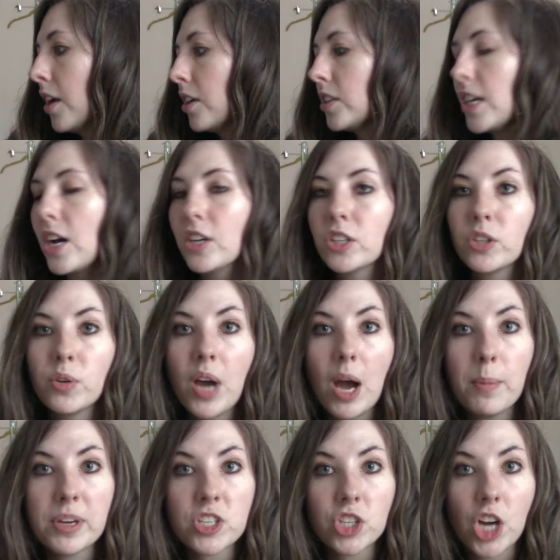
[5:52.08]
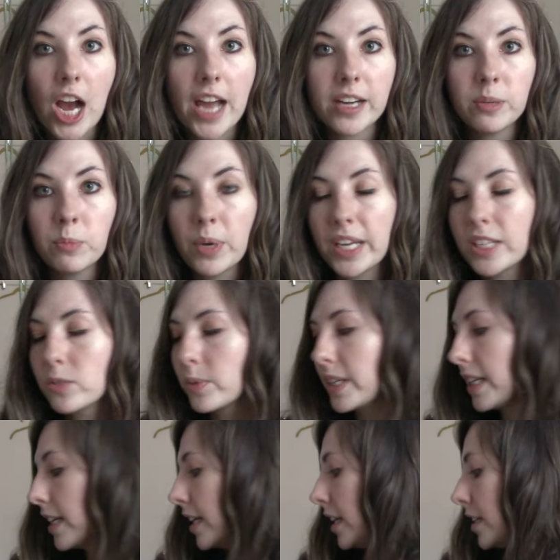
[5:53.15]
tell you how much your item weighs when
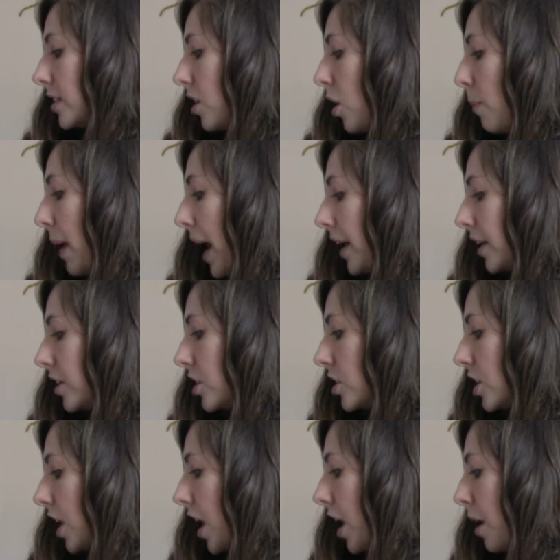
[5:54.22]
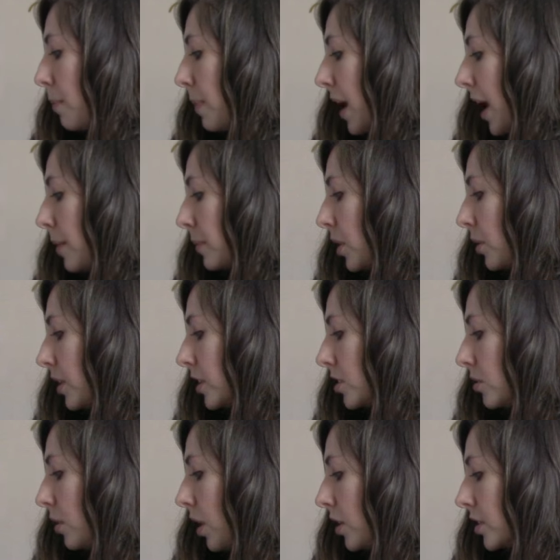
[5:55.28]
it is all packaged up. I'm going
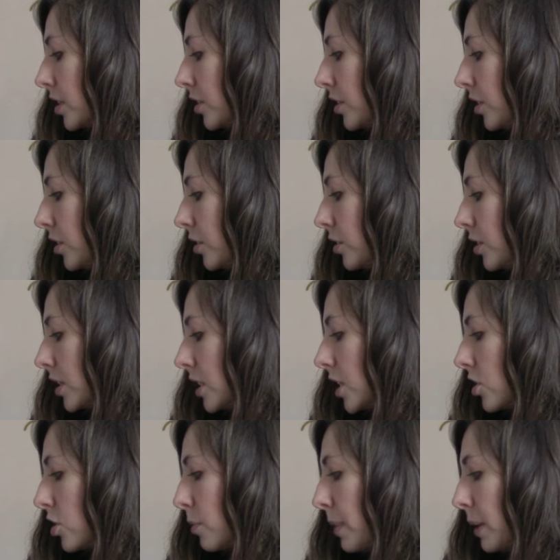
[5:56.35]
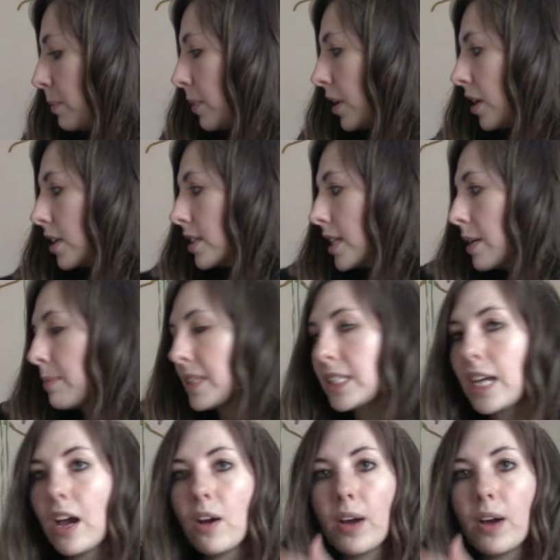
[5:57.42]
to also use tissue paper, same as how